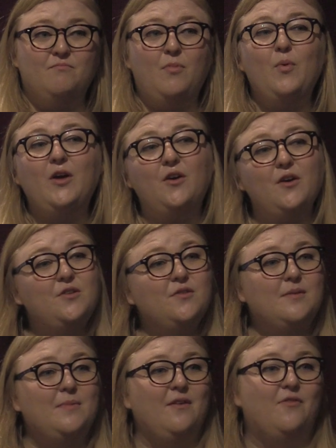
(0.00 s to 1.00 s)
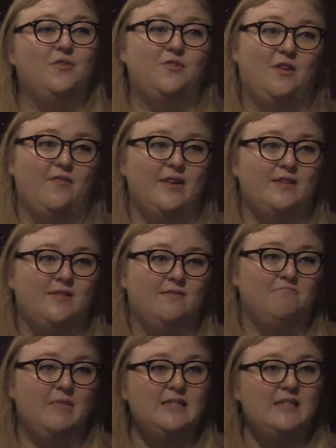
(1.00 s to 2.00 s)
But we could do something for service.
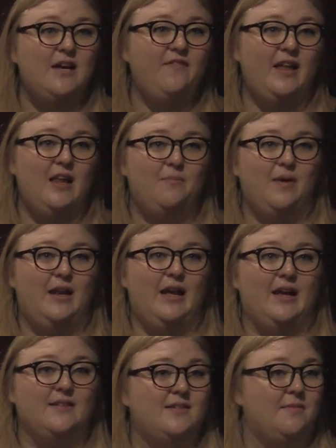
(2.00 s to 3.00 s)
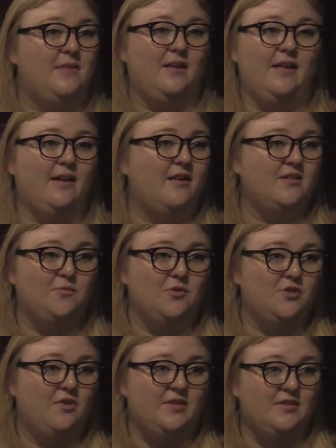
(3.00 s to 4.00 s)
Let's see if anybody has something like customer
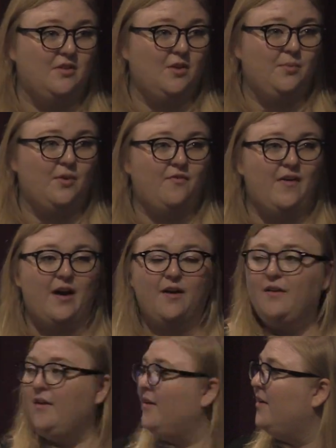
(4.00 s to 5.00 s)
service on their profile.